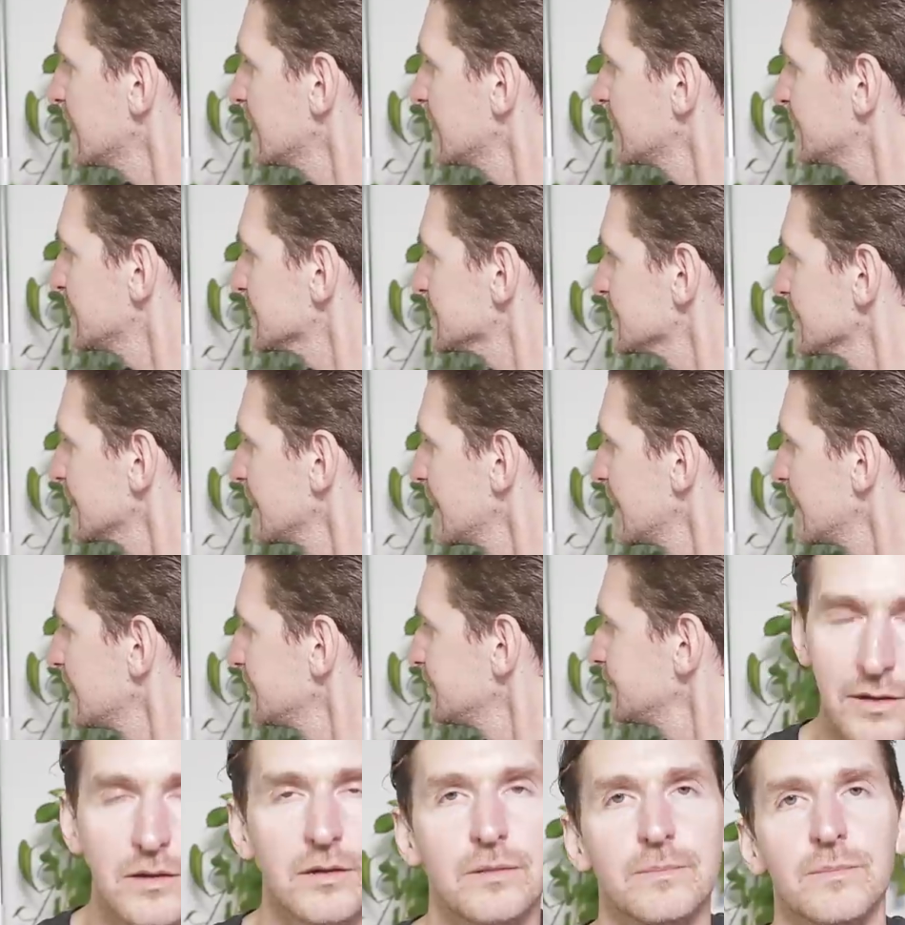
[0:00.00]
to you, Mr.
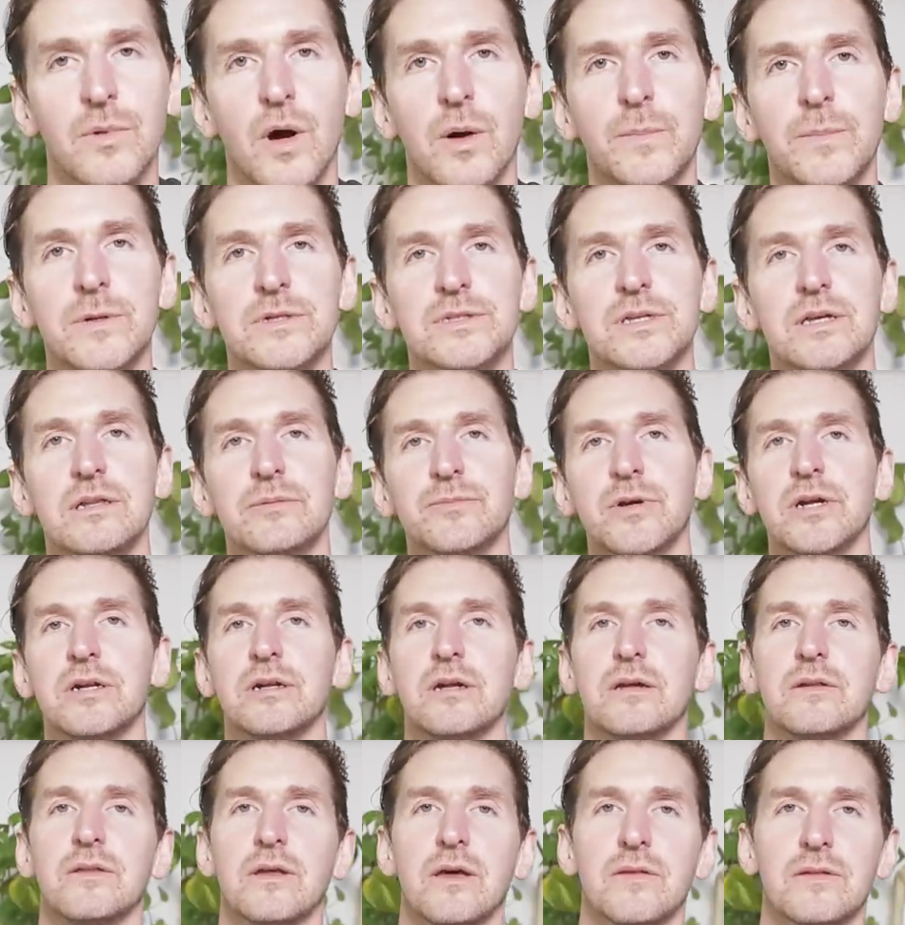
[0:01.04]
Gay. Hope you're celebrating
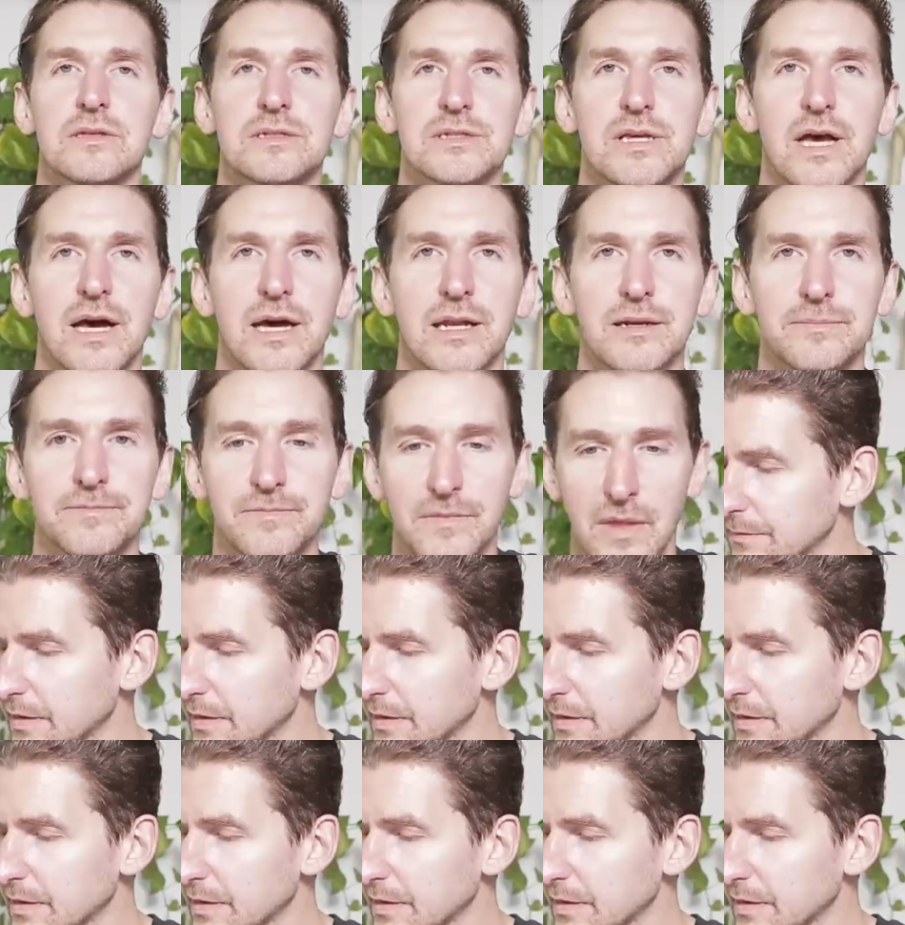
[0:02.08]
on the other side.